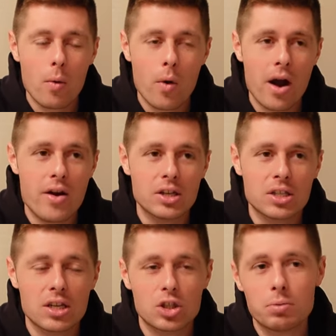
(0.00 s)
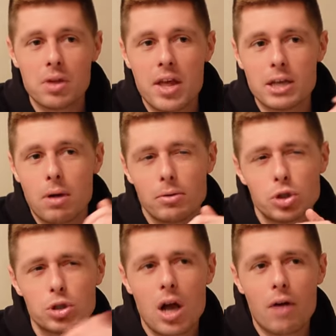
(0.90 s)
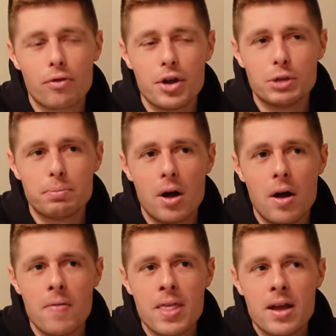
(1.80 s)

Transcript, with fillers: whereas something that is perhaps just out of reach but